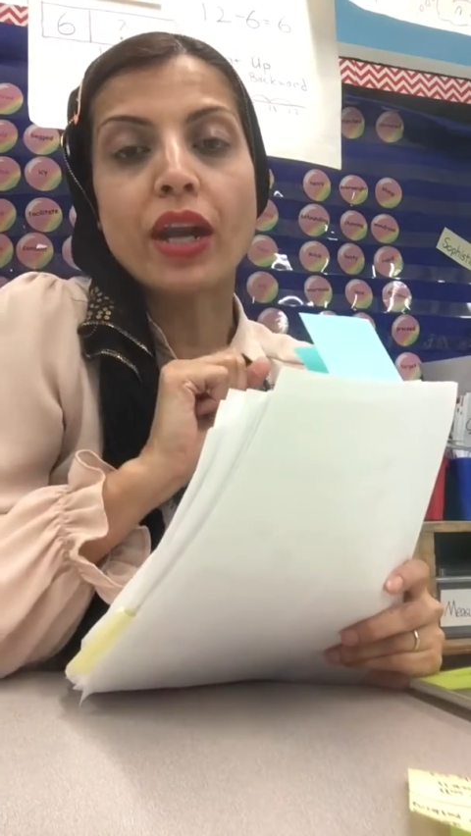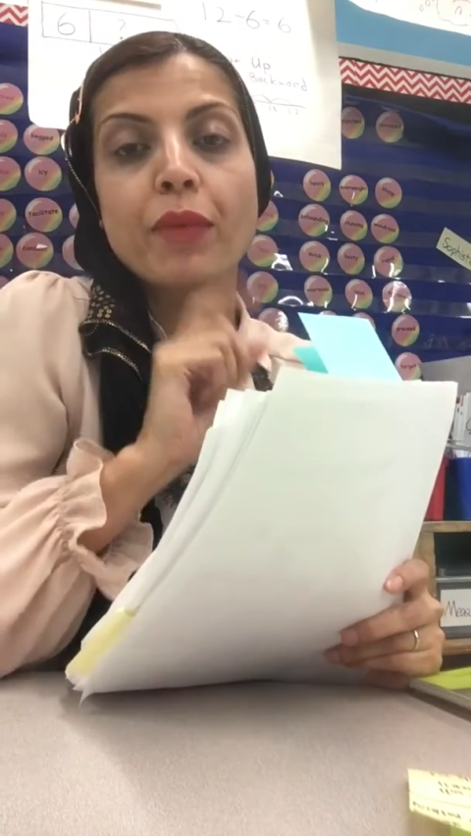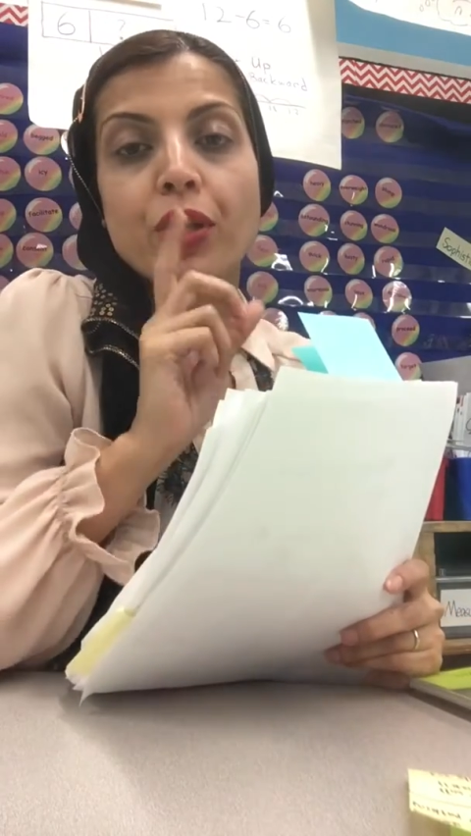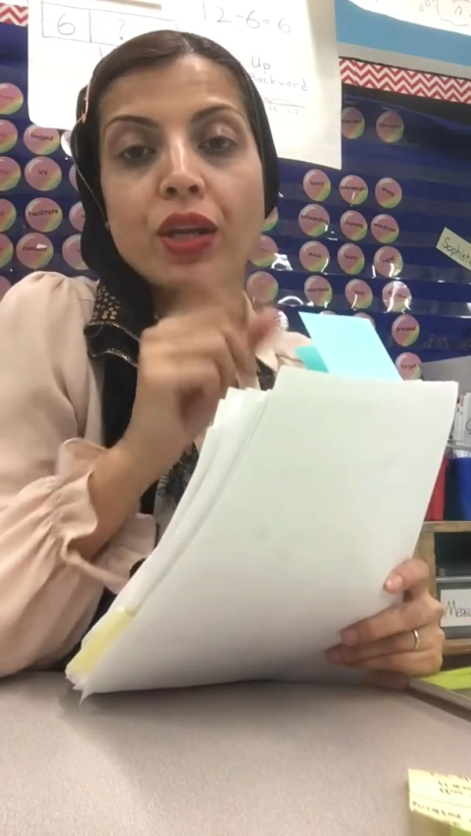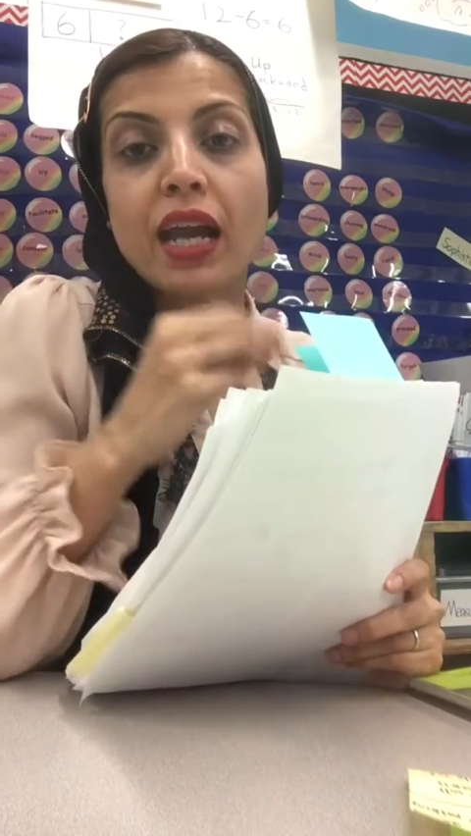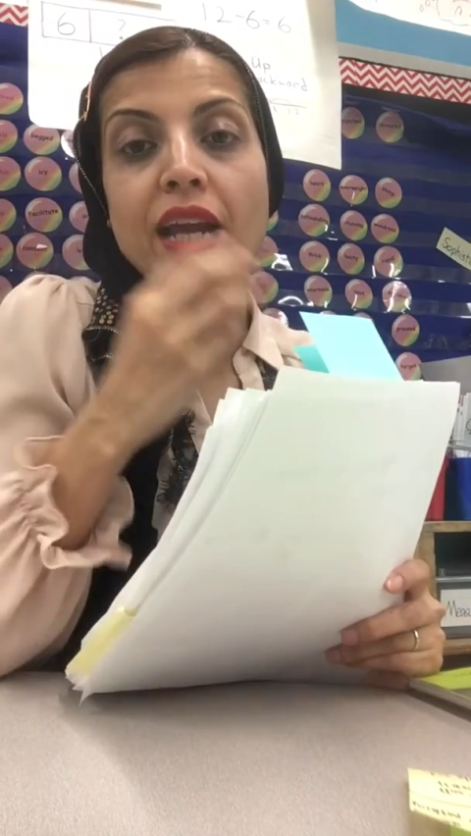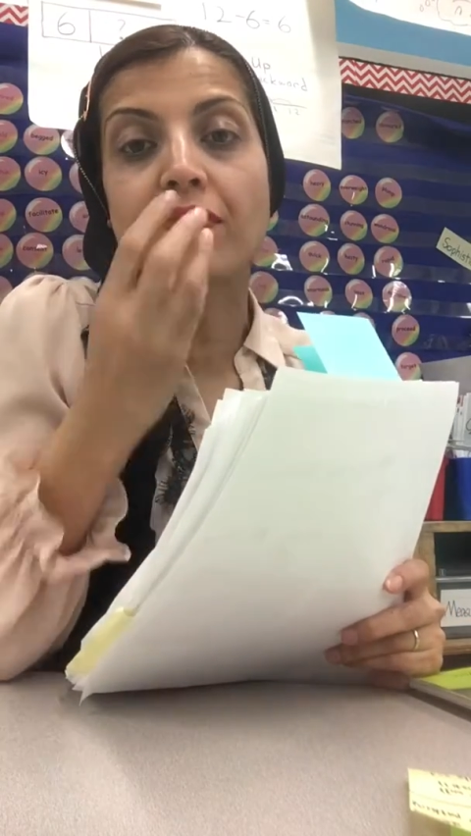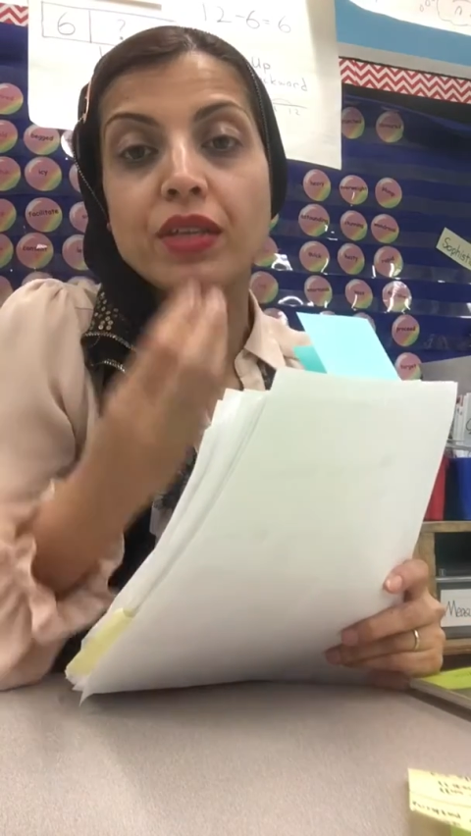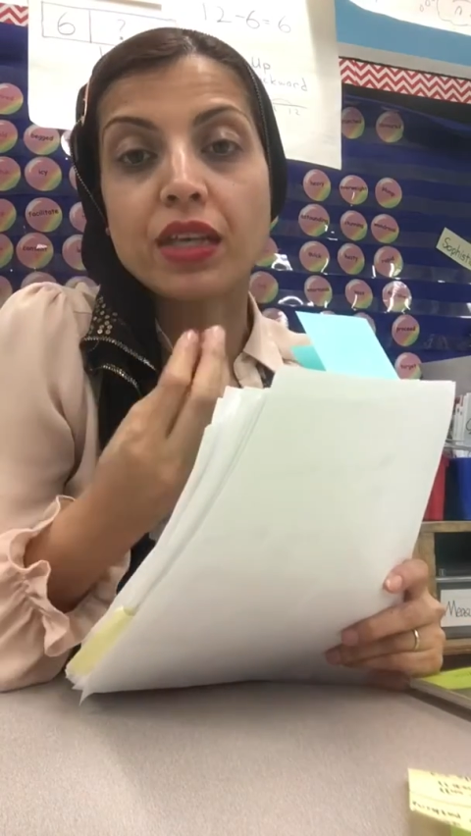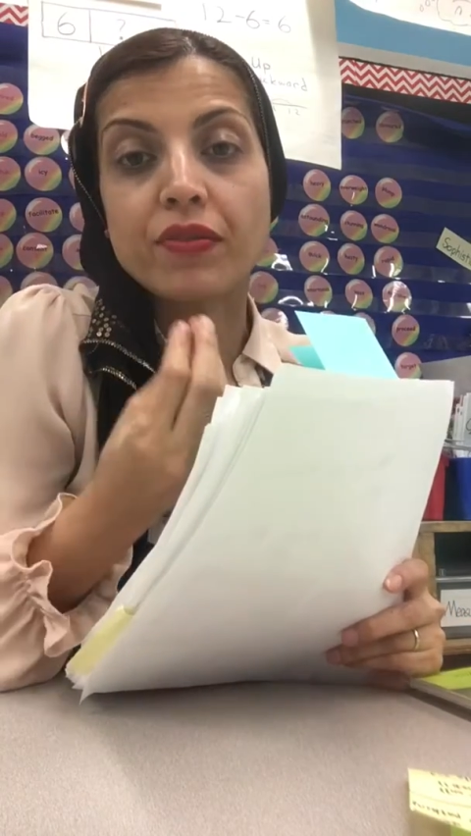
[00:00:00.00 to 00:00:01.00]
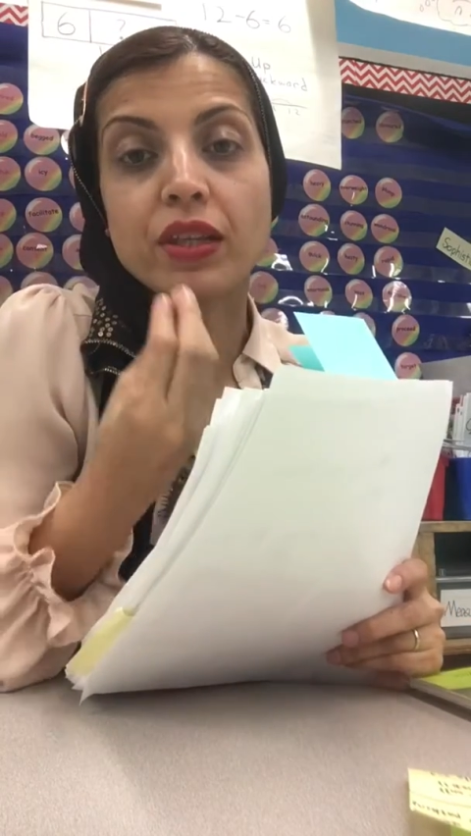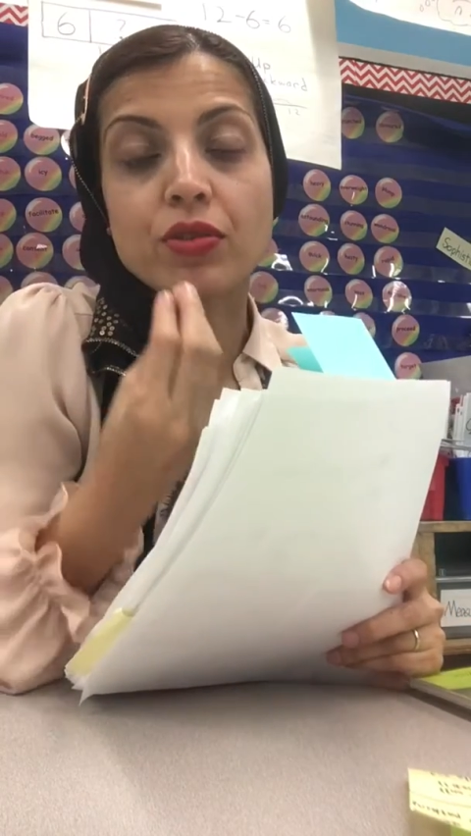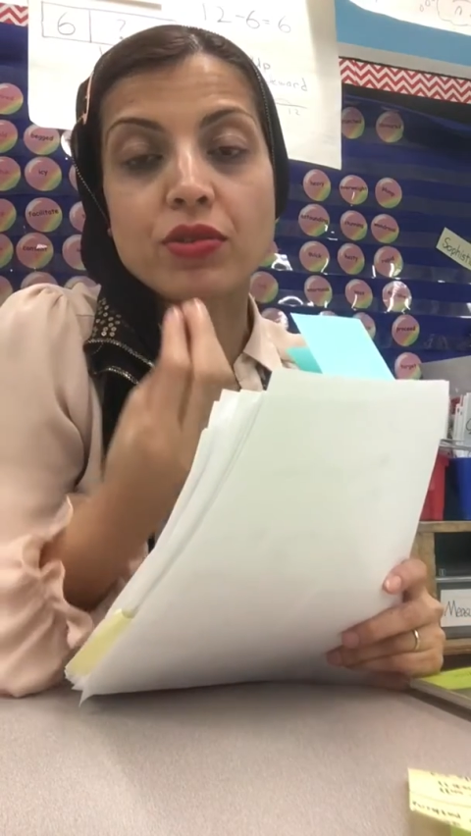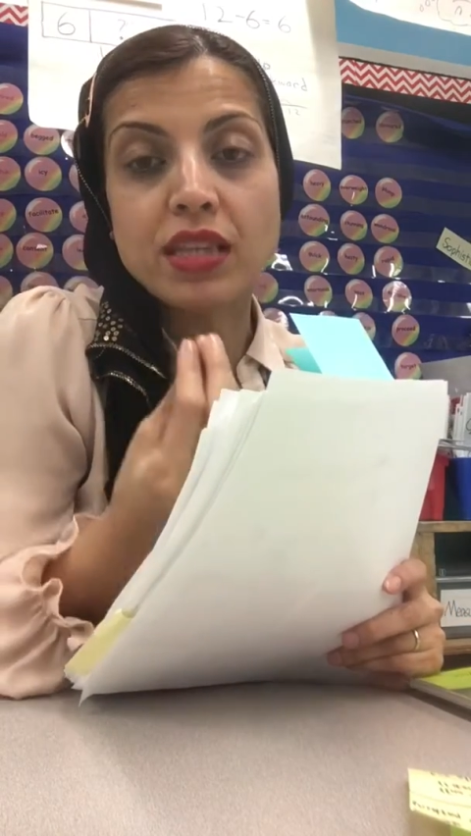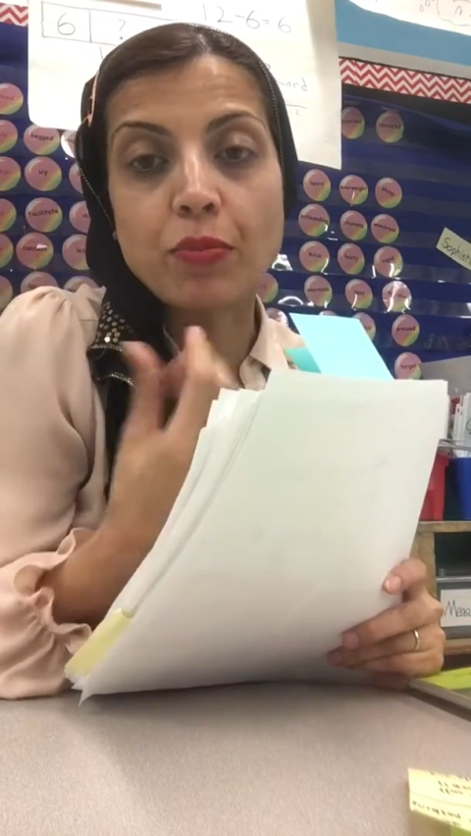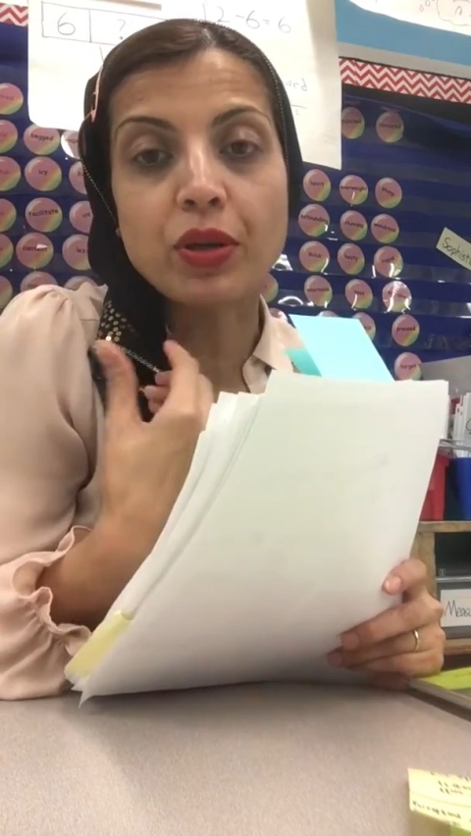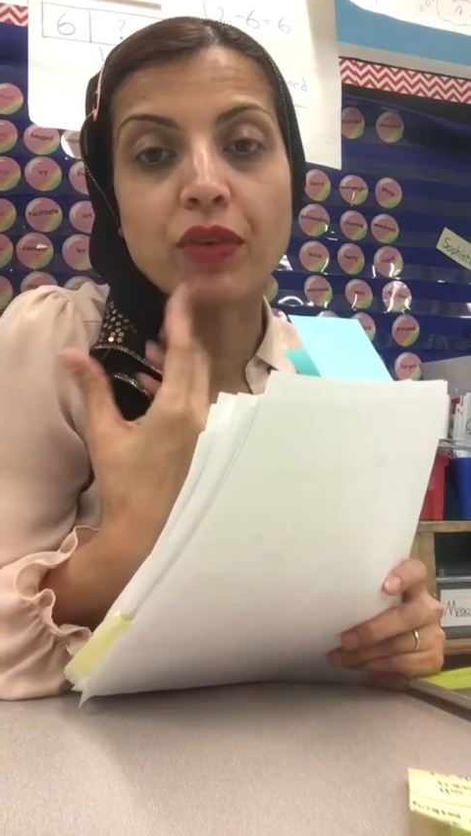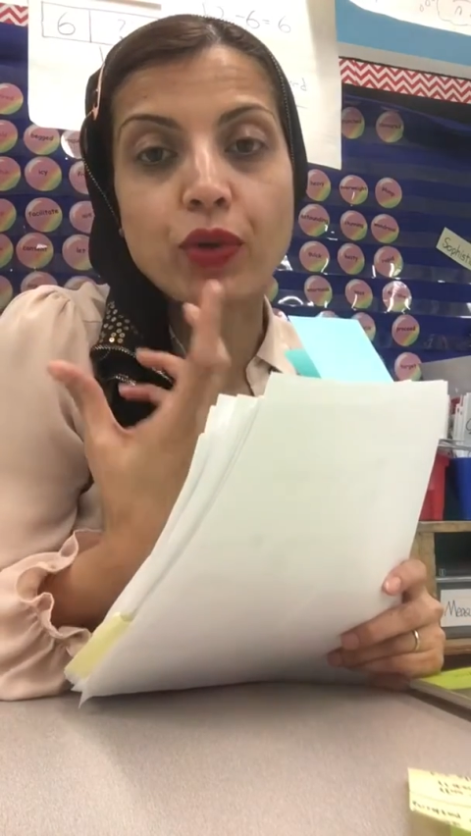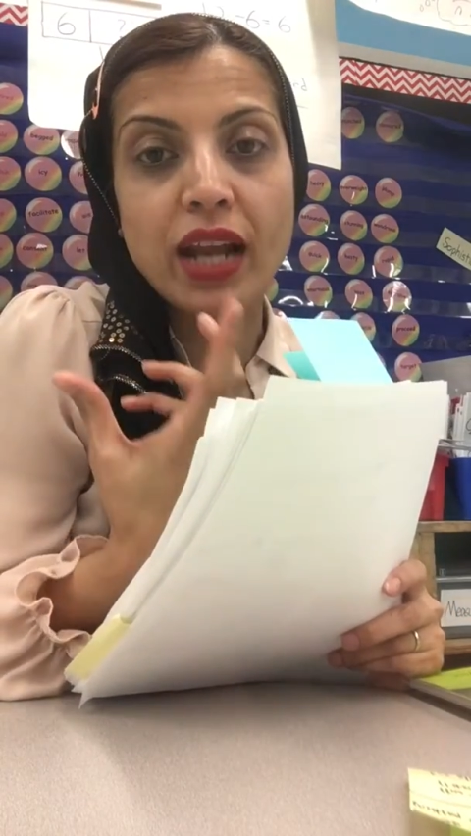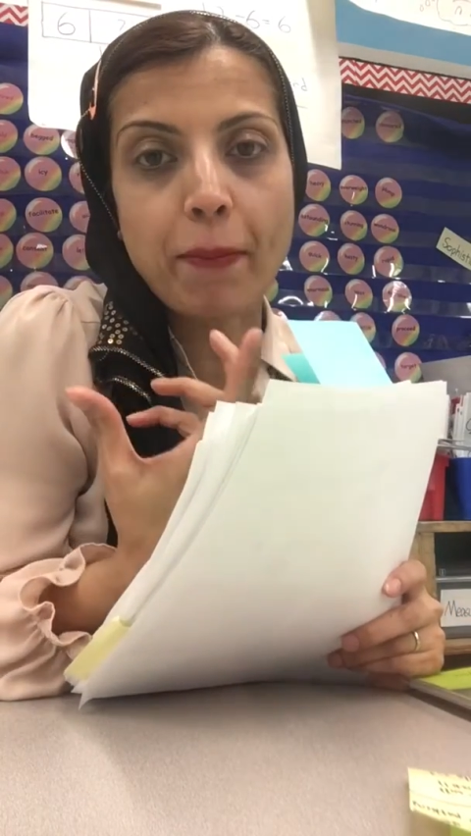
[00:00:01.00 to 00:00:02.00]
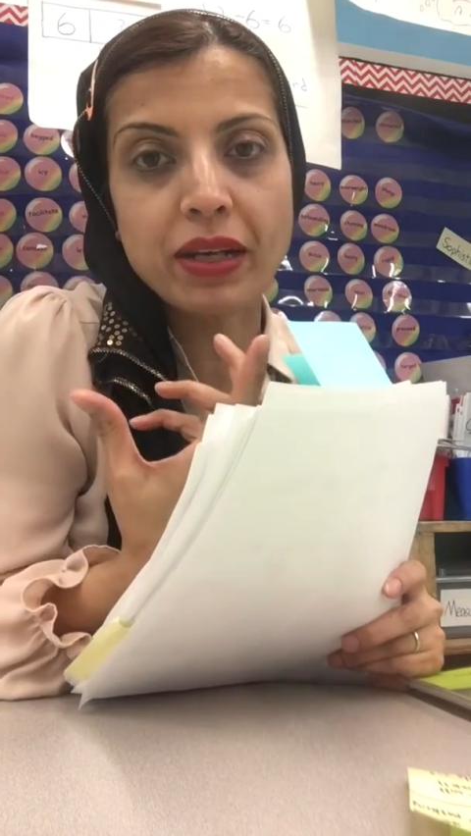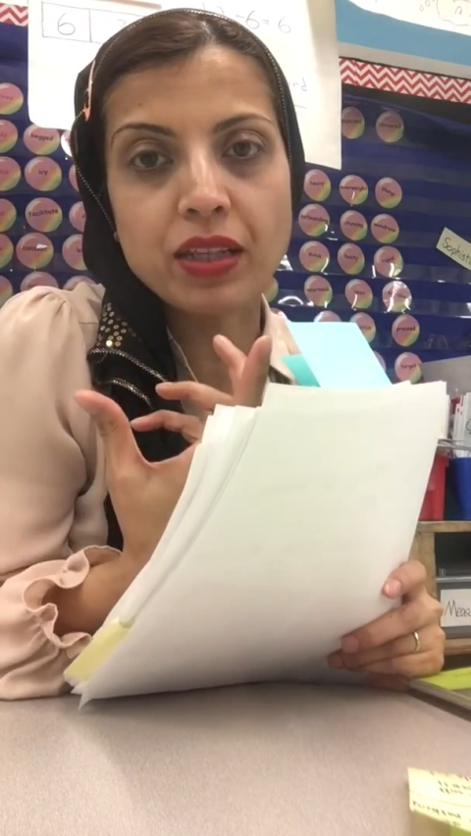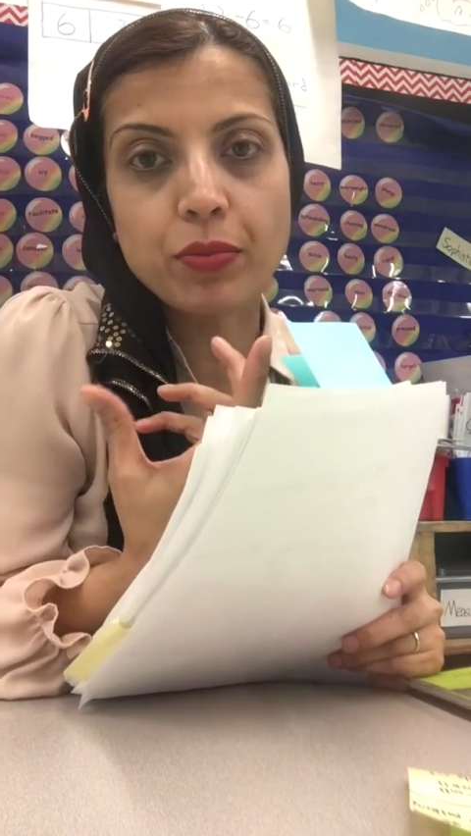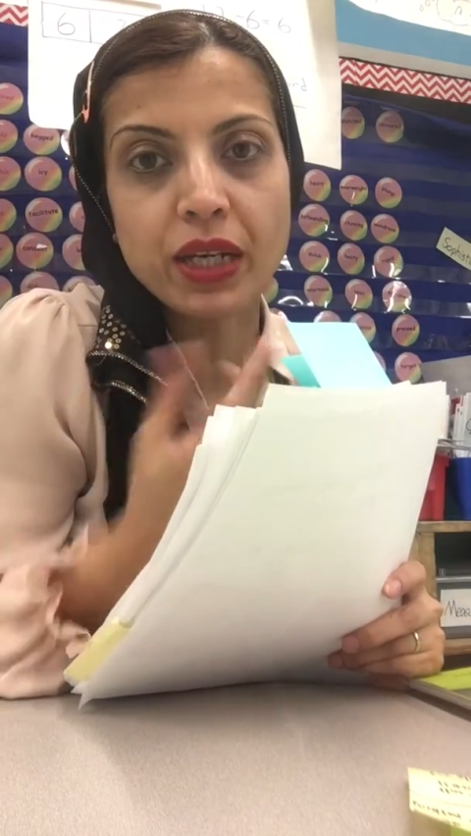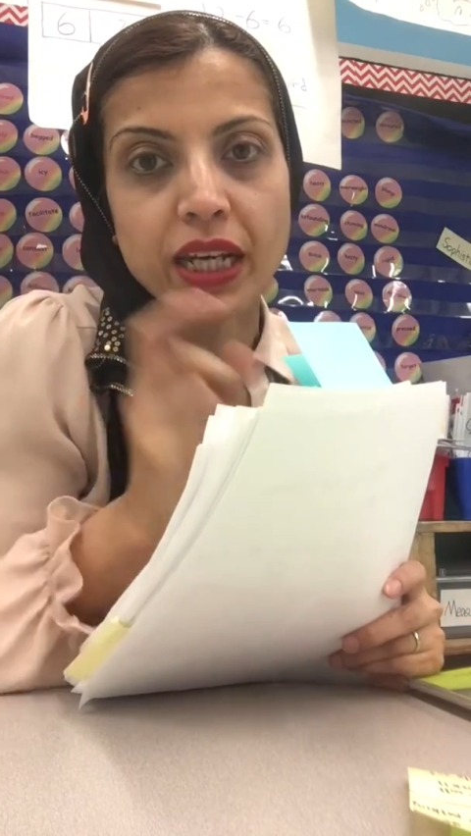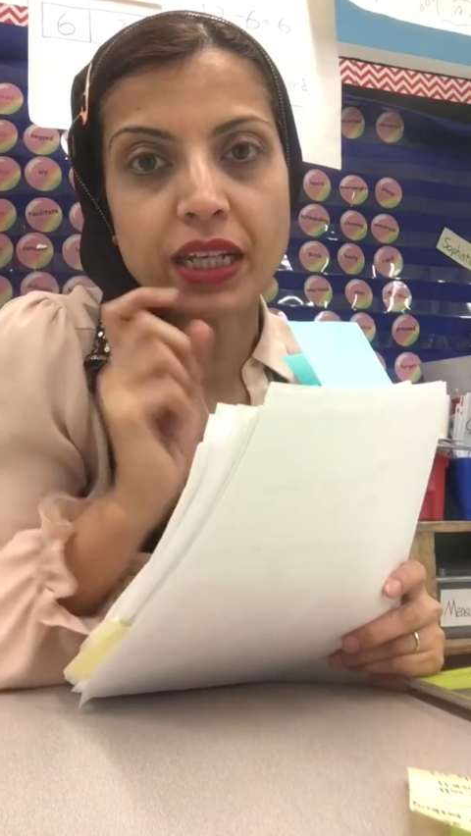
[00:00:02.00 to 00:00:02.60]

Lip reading: I'm going to kind of give a little summary of what happened in the book,